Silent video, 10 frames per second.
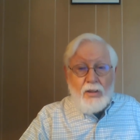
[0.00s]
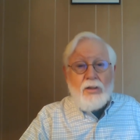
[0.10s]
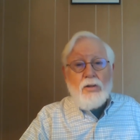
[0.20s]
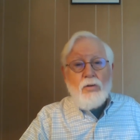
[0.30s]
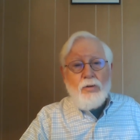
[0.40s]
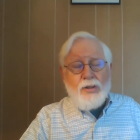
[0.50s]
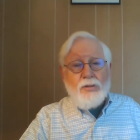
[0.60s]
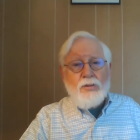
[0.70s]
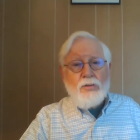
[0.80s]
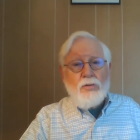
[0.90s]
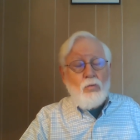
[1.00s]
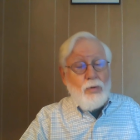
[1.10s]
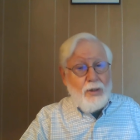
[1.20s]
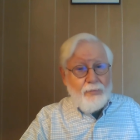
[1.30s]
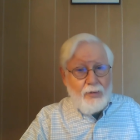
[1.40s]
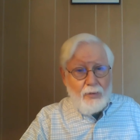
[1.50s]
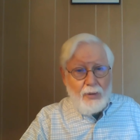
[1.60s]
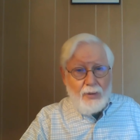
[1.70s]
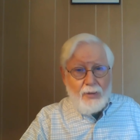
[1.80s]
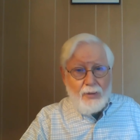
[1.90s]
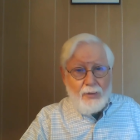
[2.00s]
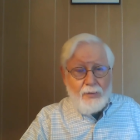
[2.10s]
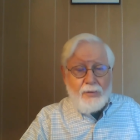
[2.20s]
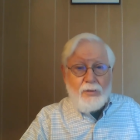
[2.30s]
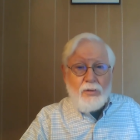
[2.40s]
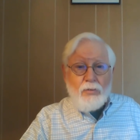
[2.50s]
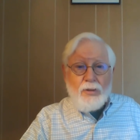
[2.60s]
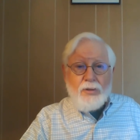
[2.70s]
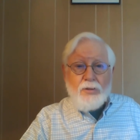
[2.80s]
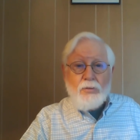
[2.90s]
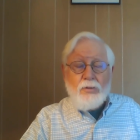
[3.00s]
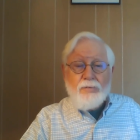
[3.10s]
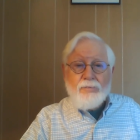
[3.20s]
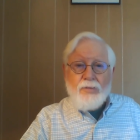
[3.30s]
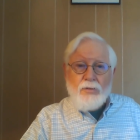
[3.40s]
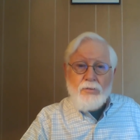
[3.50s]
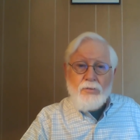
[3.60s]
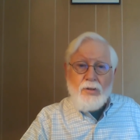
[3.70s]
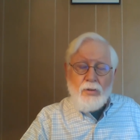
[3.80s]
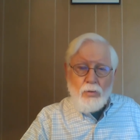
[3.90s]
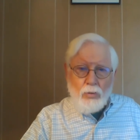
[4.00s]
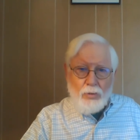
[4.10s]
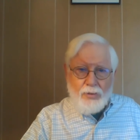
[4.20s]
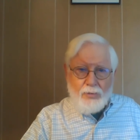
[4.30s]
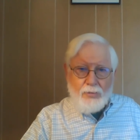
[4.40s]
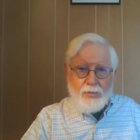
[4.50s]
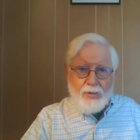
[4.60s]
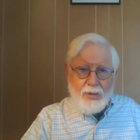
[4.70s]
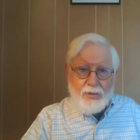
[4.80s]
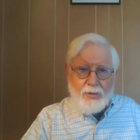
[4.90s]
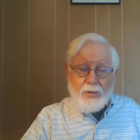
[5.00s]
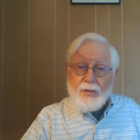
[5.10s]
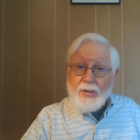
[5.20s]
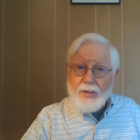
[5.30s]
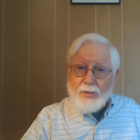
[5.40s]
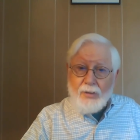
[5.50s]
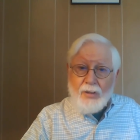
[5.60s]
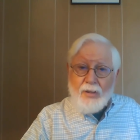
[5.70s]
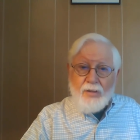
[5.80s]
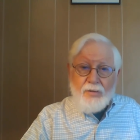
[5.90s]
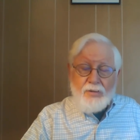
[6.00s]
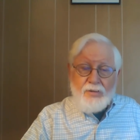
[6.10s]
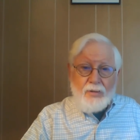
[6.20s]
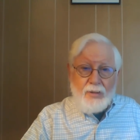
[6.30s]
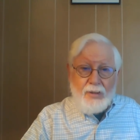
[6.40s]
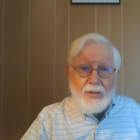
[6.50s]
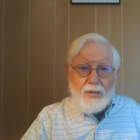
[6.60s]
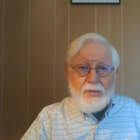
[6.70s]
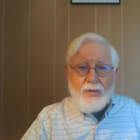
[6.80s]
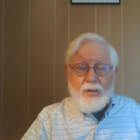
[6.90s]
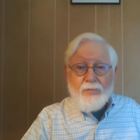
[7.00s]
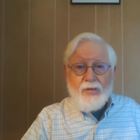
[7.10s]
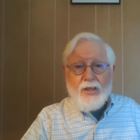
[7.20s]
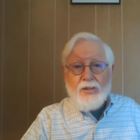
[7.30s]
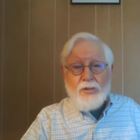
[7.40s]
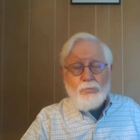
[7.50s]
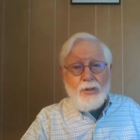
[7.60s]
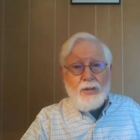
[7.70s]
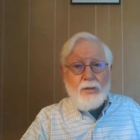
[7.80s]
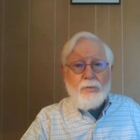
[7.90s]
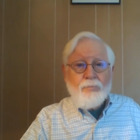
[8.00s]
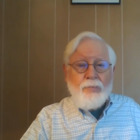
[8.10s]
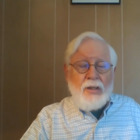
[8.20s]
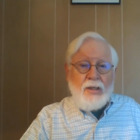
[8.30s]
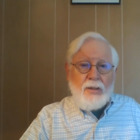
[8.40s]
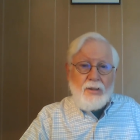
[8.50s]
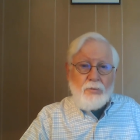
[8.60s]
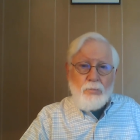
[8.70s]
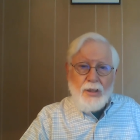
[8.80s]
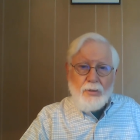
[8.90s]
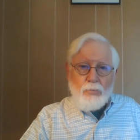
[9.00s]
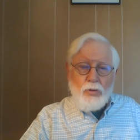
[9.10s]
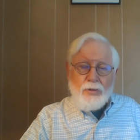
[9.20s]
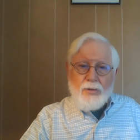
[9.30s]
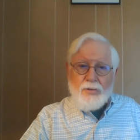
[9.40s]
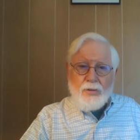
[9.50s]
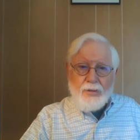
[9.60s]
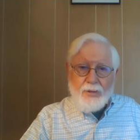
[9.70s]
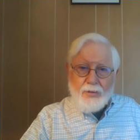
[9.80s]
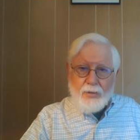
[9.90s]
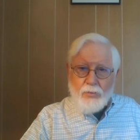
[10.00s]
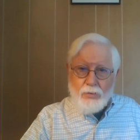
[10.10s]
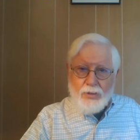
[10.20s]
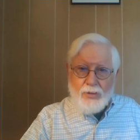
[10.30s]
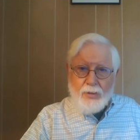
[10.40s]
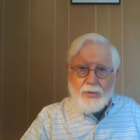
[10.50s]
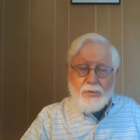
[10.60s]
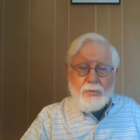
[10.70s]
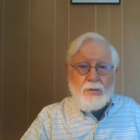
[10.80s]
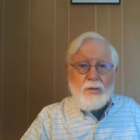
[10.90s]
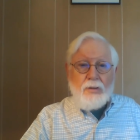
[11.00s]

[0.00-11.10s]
You're going to, whenever you log in, you're going to review the course schedule. Again, there's a link on the navigation panel. In Blackboard, there's a link to course schedule.